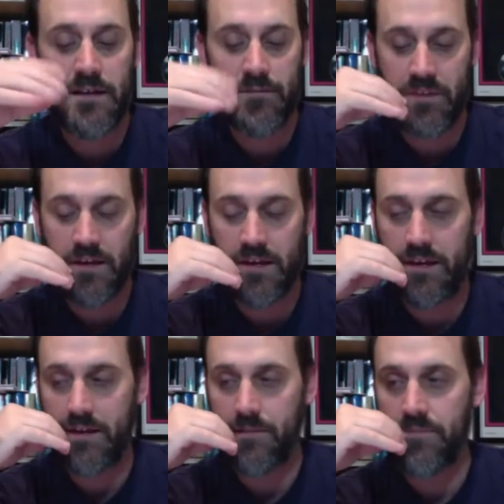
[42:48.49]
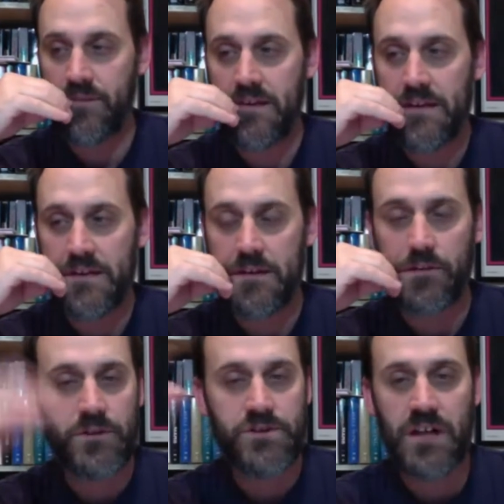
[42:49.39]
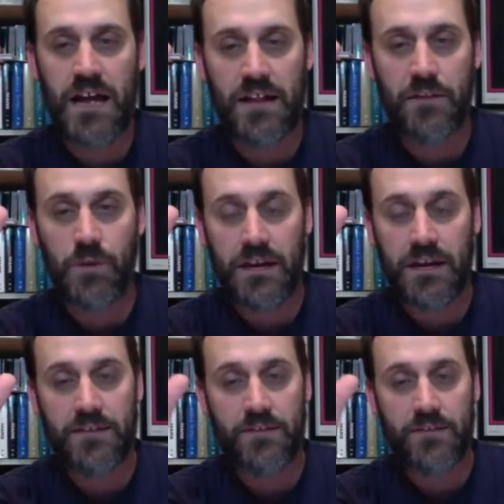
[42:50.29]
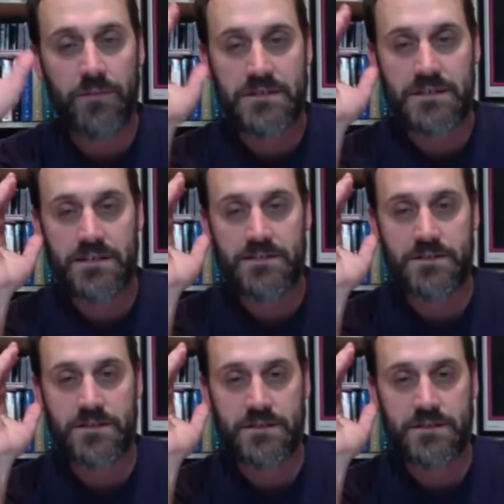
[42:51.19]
The original Halloween, obviously, is just